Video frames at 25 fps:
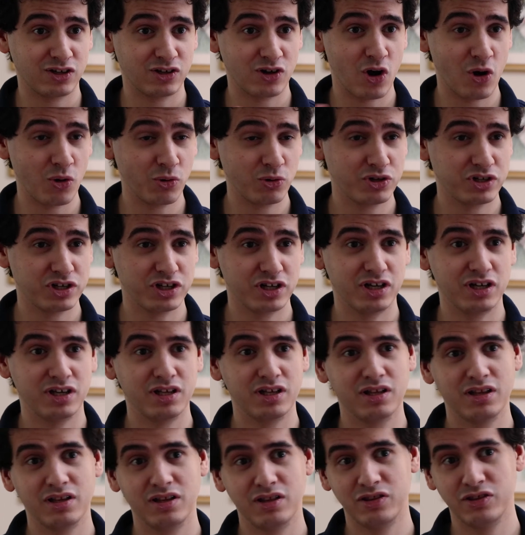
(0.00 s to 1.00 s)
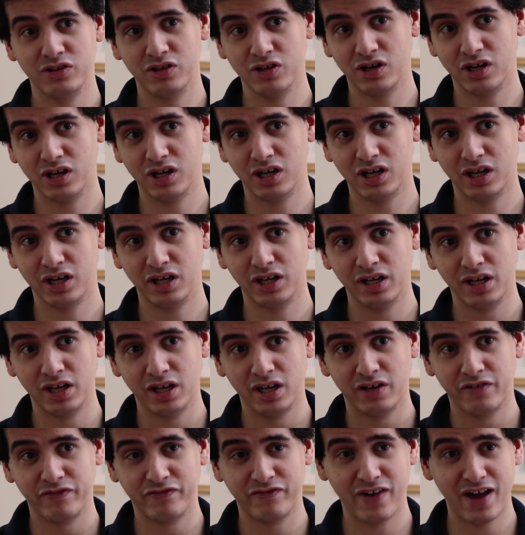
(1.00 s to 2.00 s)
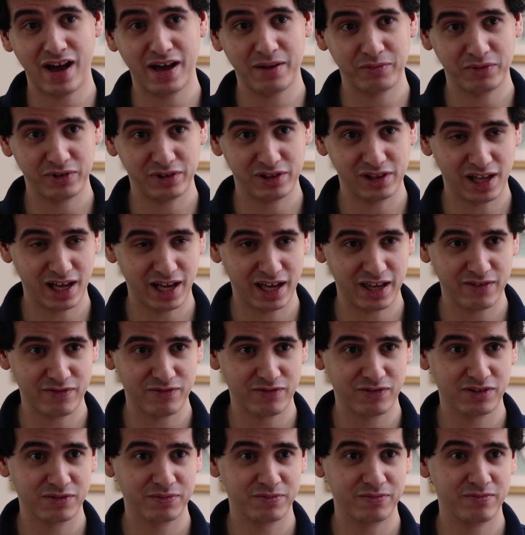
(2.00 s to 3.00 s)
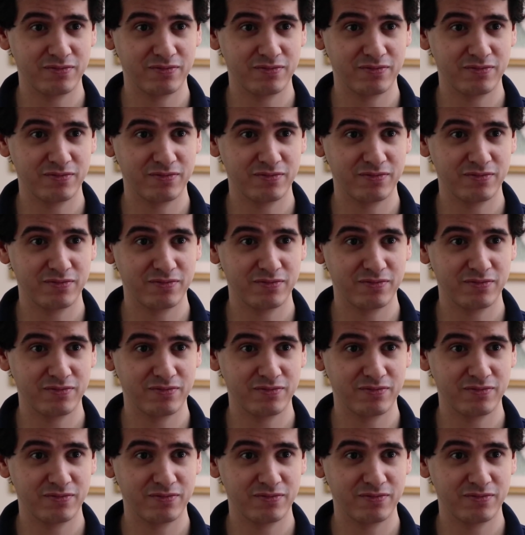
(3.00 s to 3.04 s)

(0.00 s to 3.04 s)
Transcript: culture, the family life.